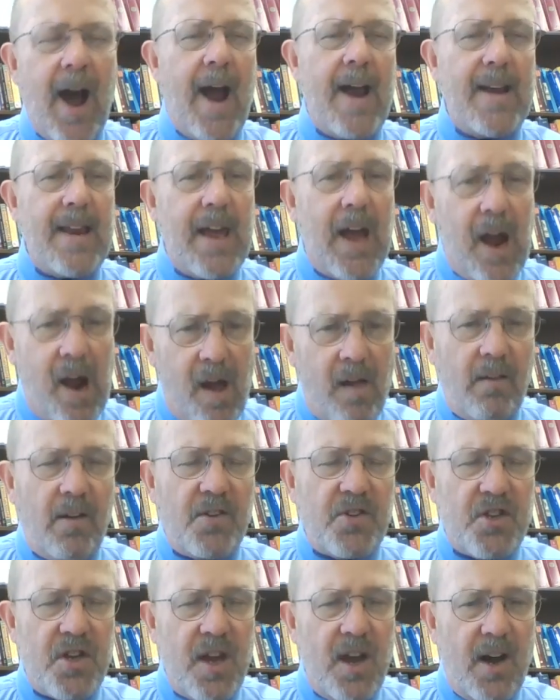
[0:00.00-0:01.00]

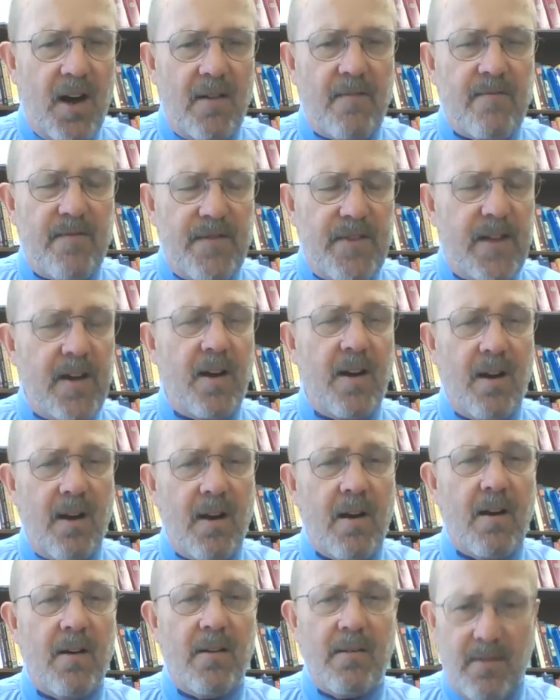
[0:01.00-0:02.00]
ideology of
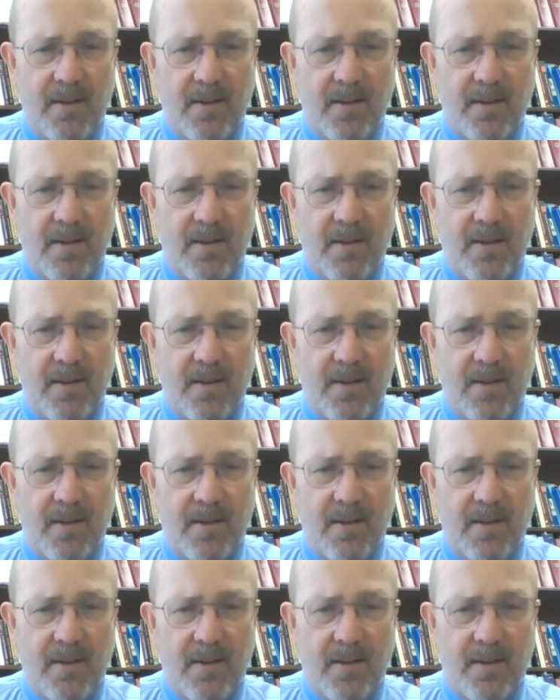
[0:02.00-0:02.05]
their